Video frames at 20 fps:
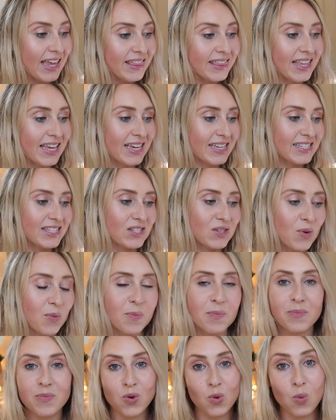in this
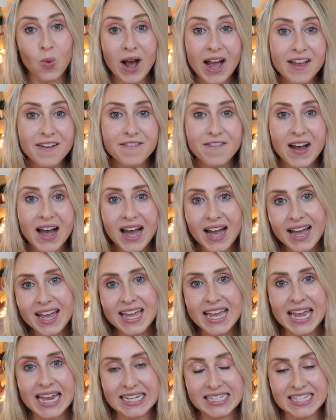Wi-Fi
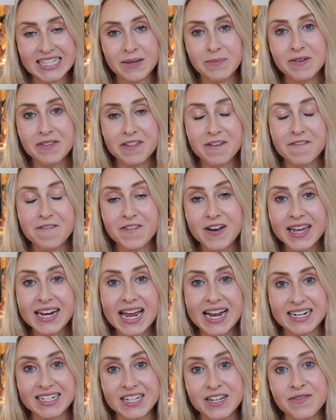and some of the fun
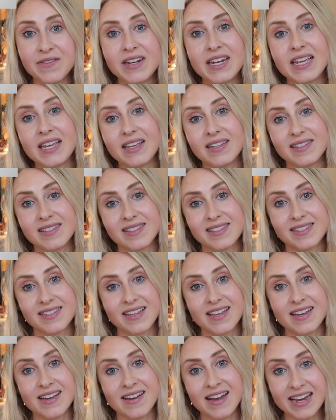activities
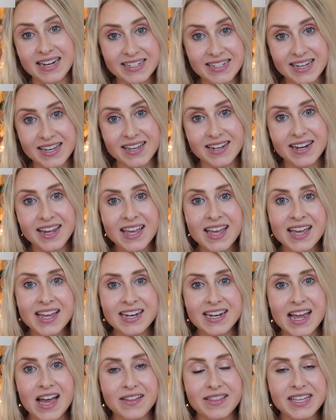I did.
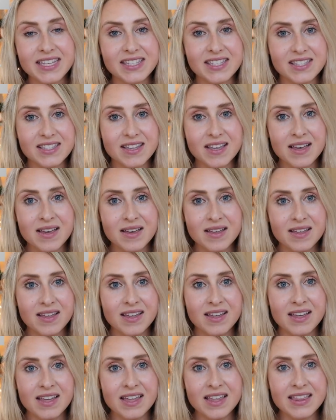Now this
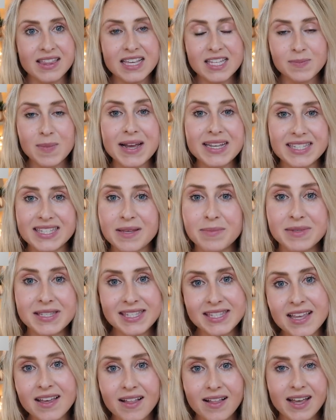this might seem
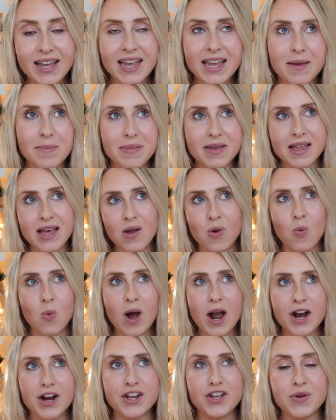silly and be like
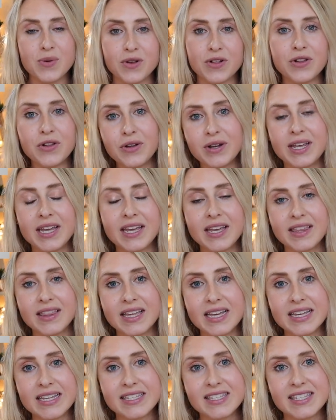why are you including
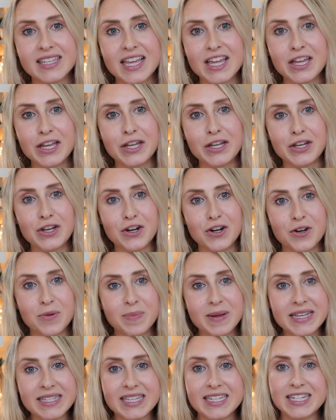this in your
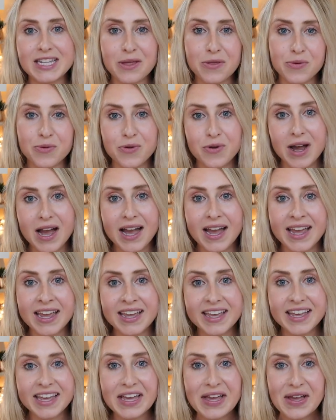PCT through
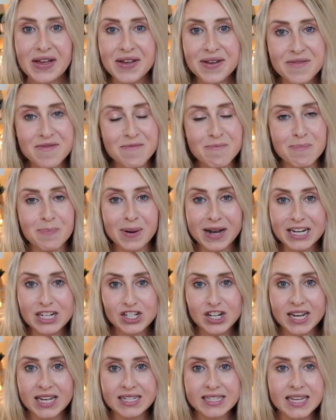hike
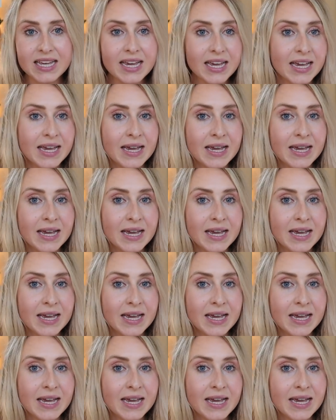budget?